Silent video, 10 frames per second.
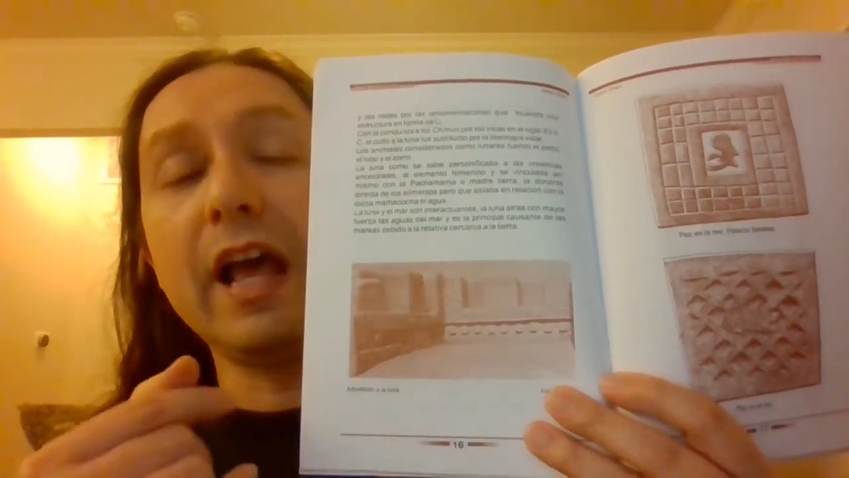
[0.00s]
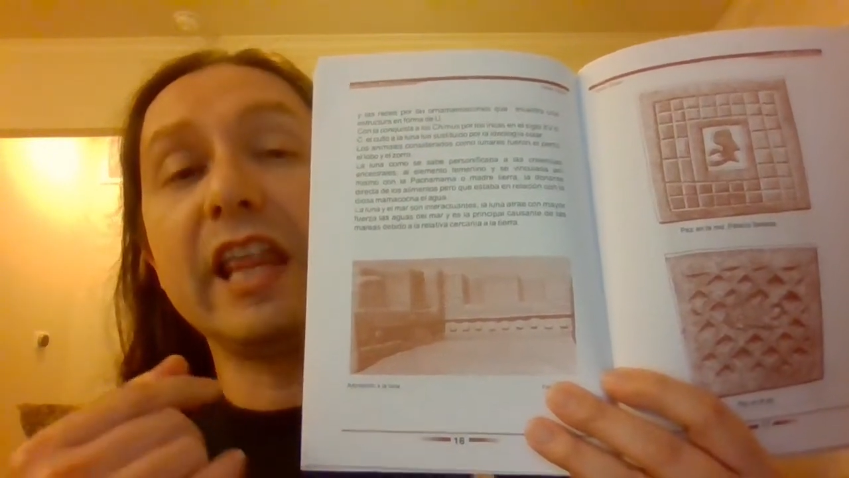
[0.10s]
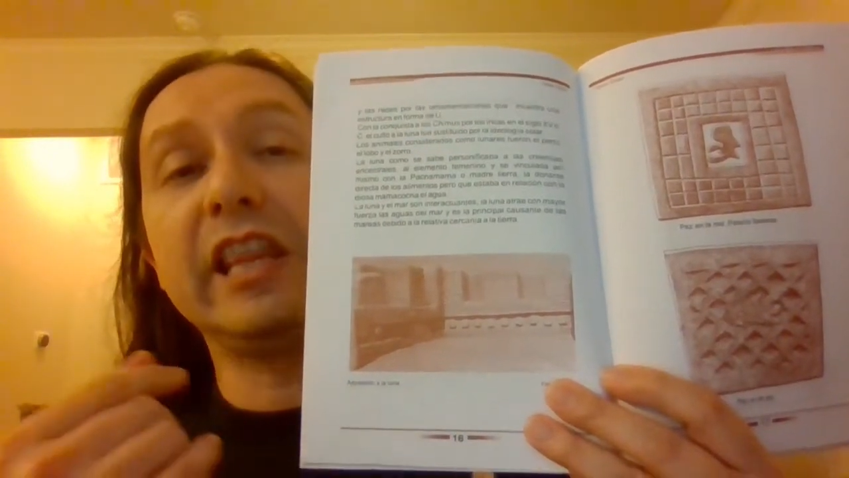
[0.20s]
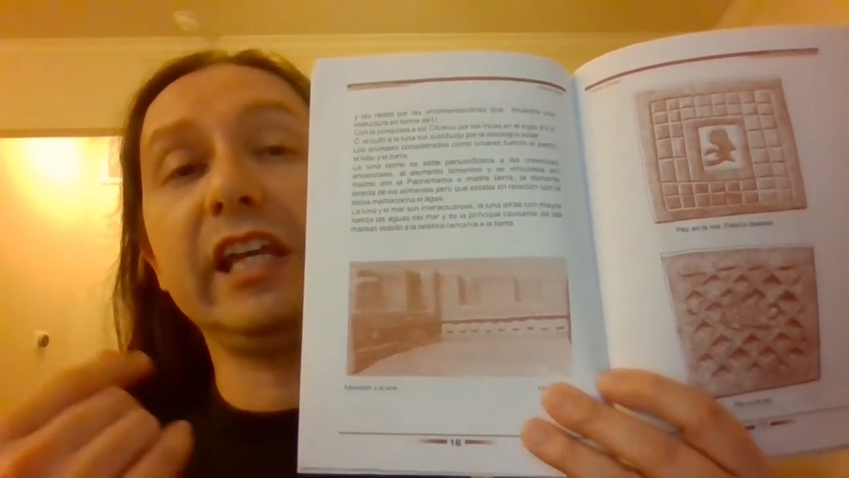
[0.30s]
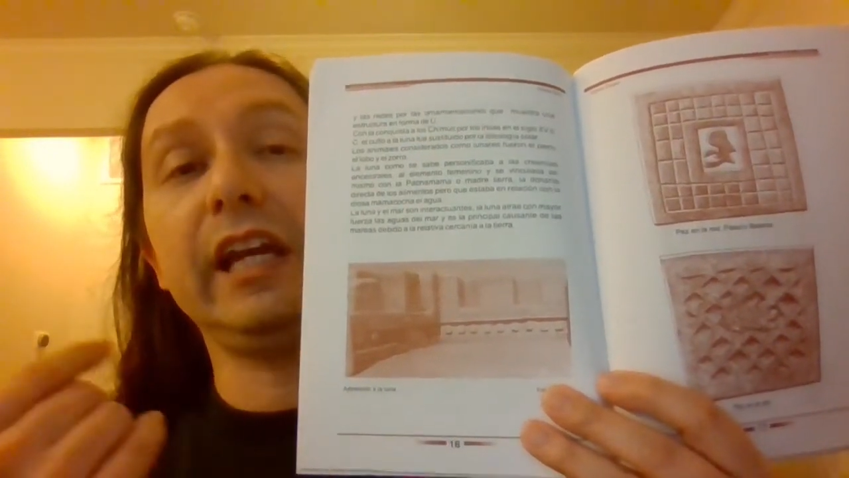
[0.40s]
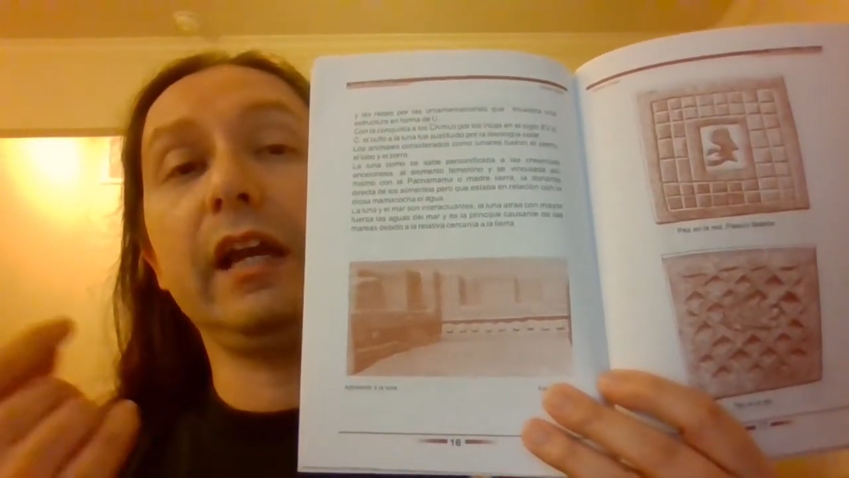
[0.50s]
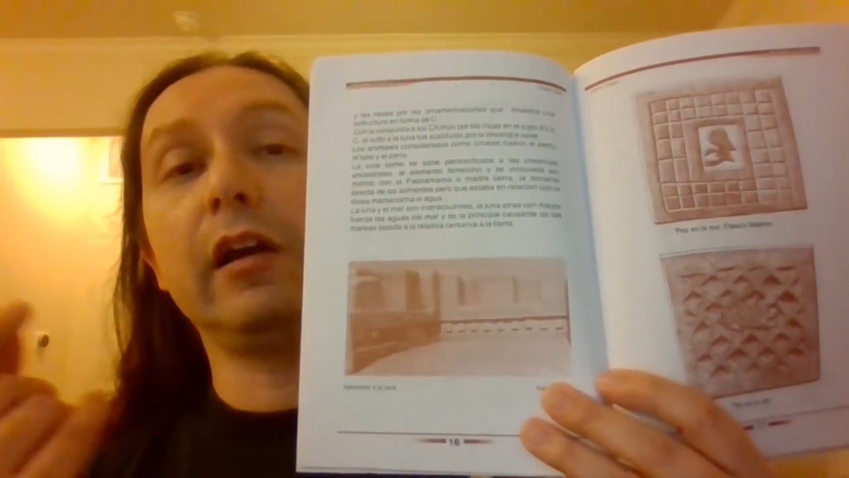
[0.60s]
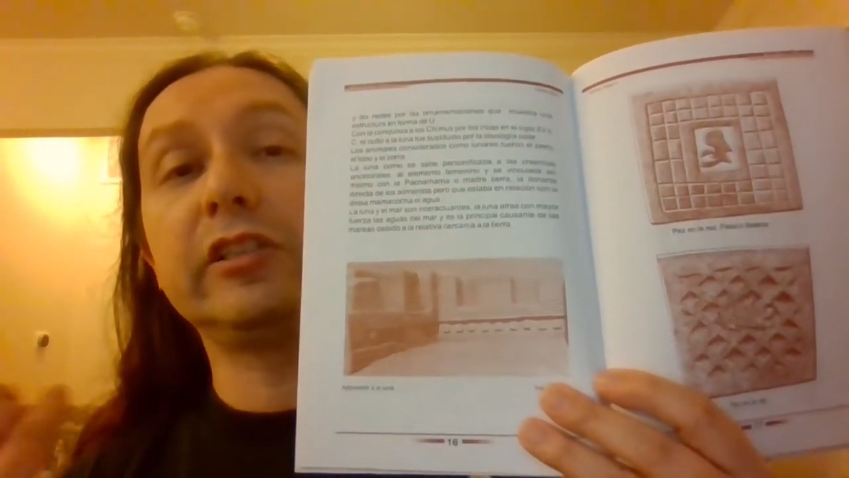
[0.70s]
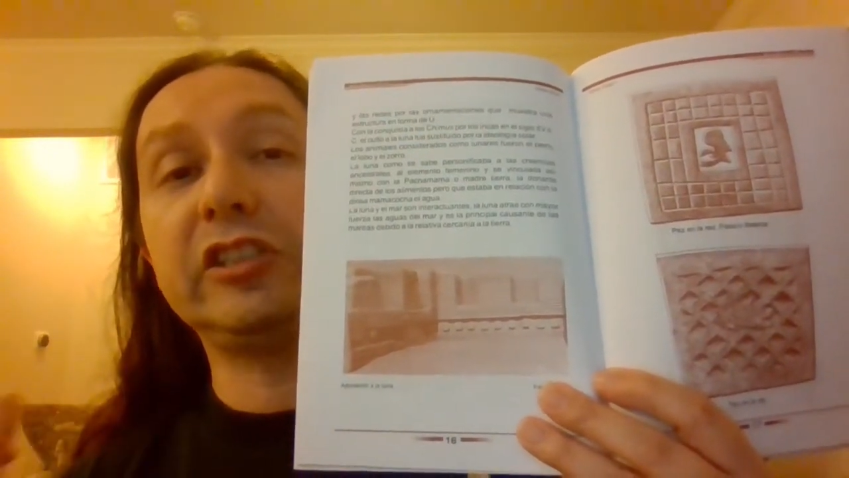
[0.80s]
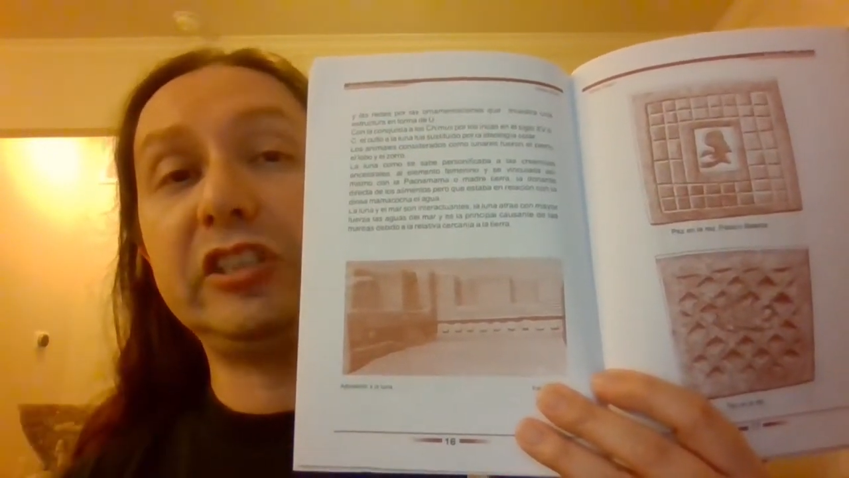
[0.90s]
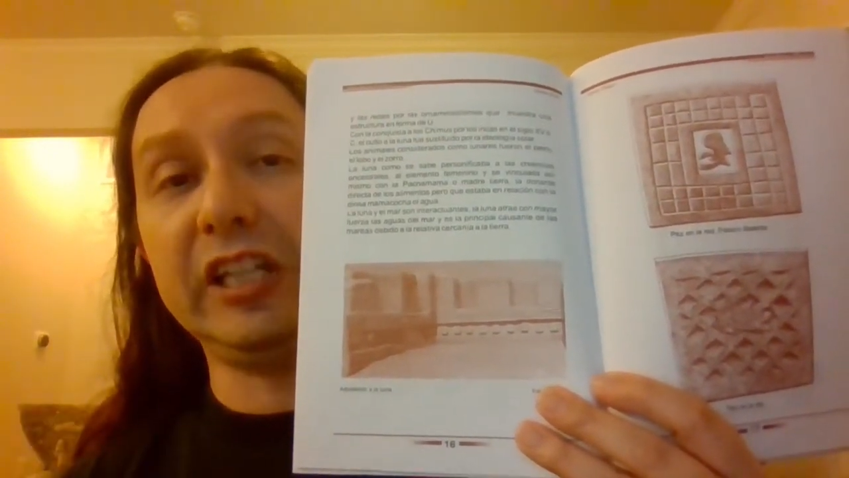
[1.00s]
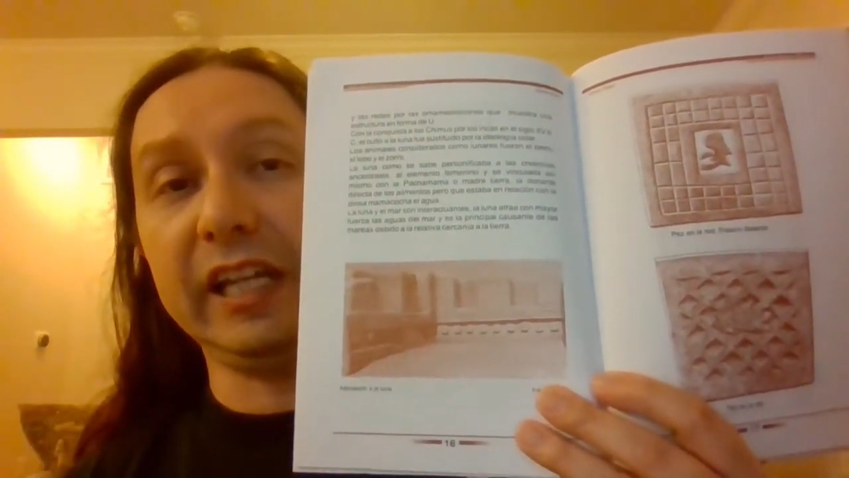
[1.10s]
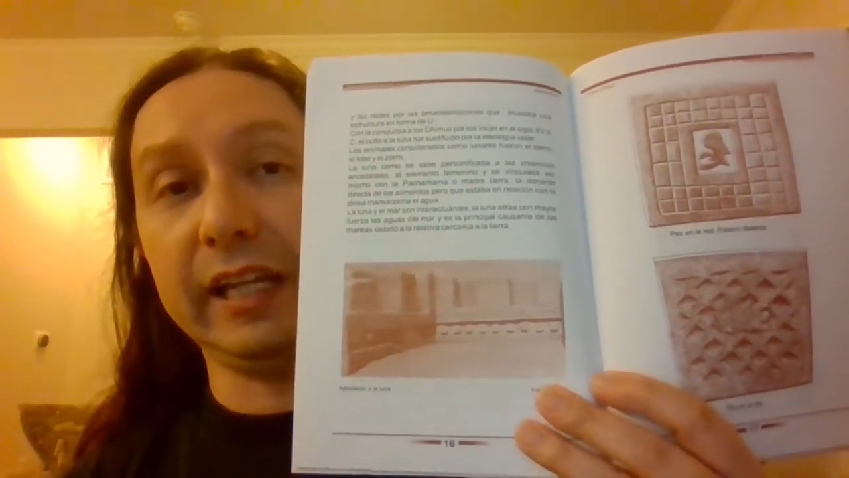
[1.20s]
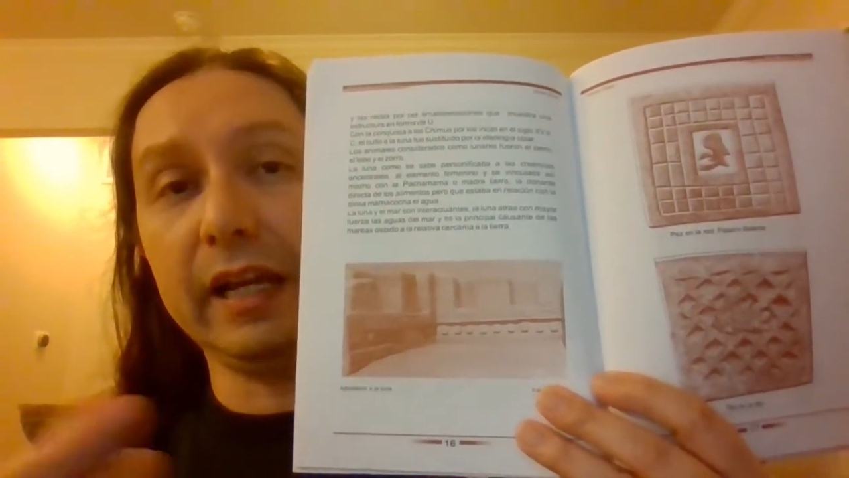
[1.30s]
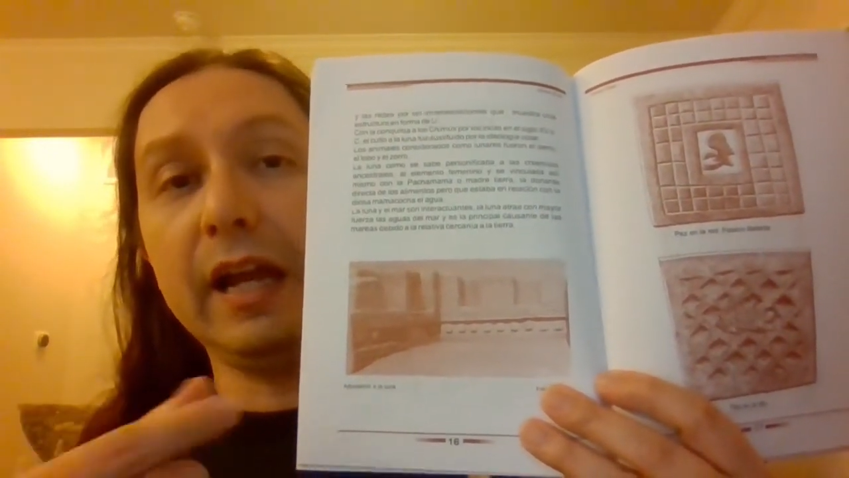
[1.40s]
the
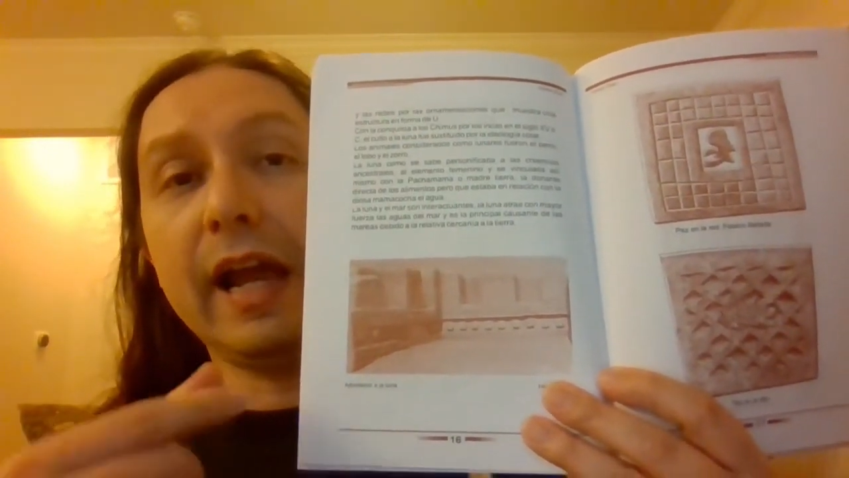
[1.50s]
sea